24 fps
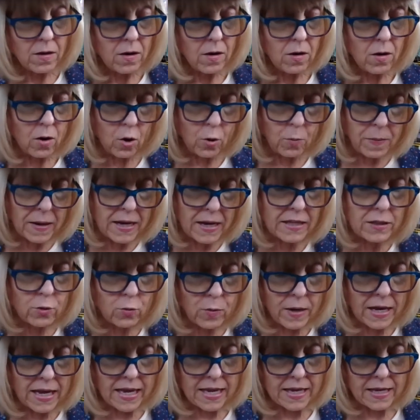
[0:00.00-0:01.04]
Oh, by the
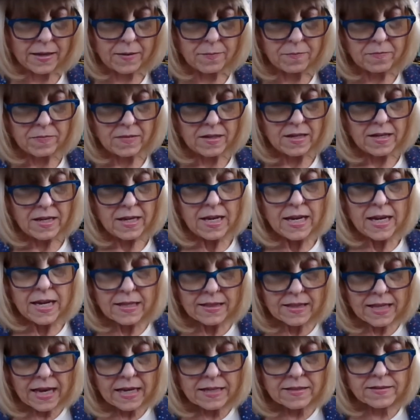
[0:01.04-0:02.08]
way, he
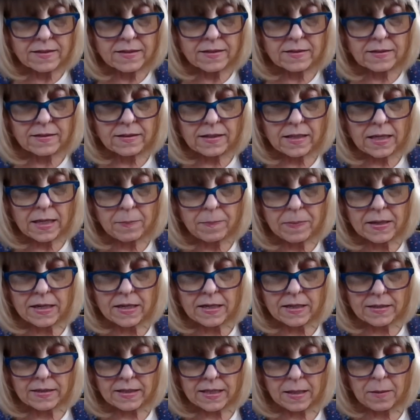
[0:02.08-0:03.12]
likes to sleep on a
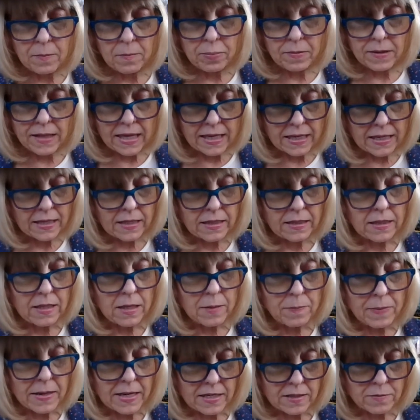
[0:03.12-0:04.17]
clean blanket in the
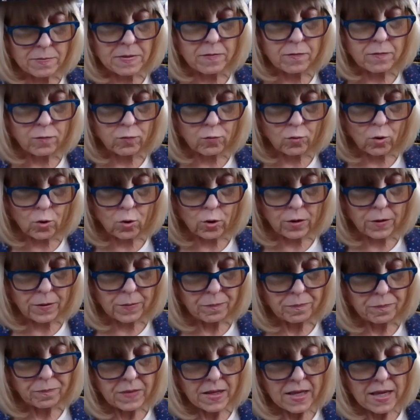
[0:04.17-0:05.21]
basement floor.
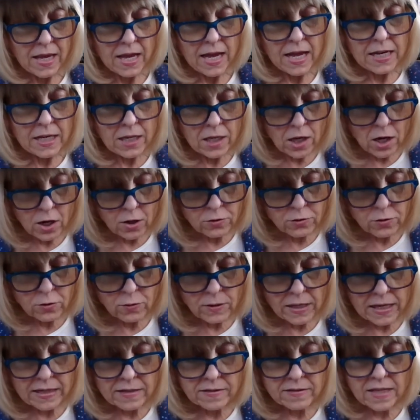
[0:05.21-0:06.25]
And he also
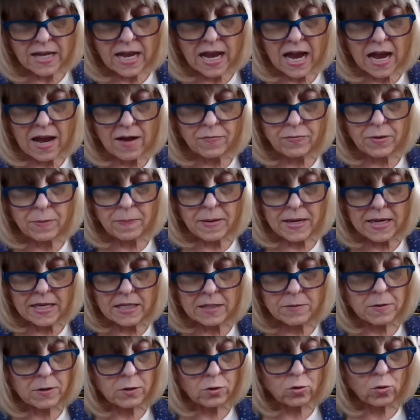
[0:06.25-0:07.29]
likes to have the
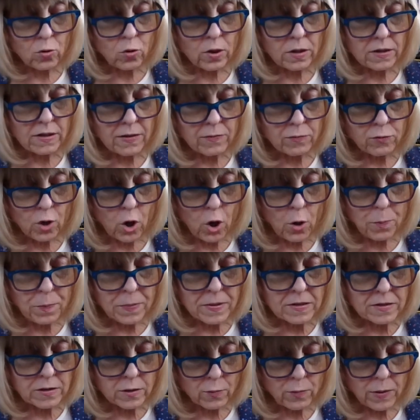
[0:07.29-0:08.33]
basement door left open
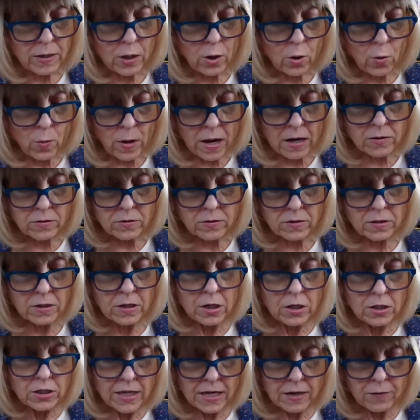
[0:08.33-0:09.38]
so he can go out
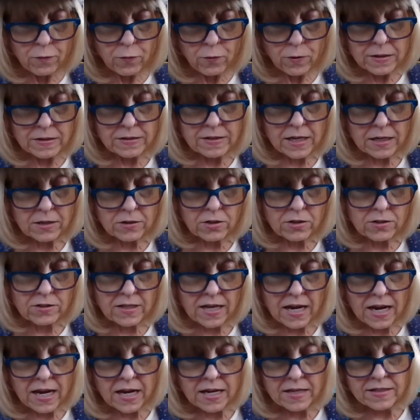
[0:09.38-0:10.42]
for his
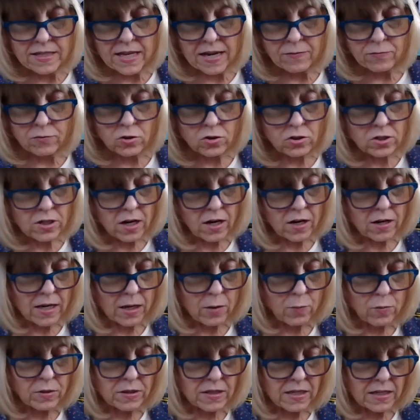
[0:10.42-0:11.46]
exercise after dark and
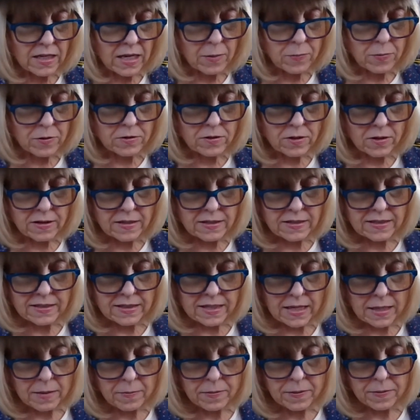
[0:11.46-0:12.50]
when the neighbors are
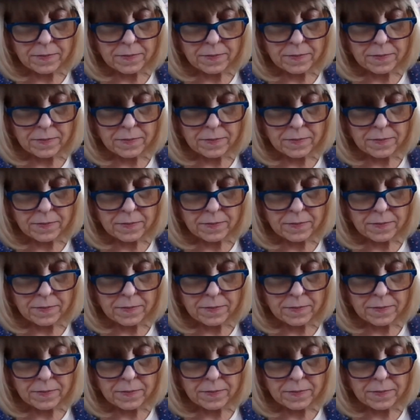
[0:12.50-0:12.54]
asleep.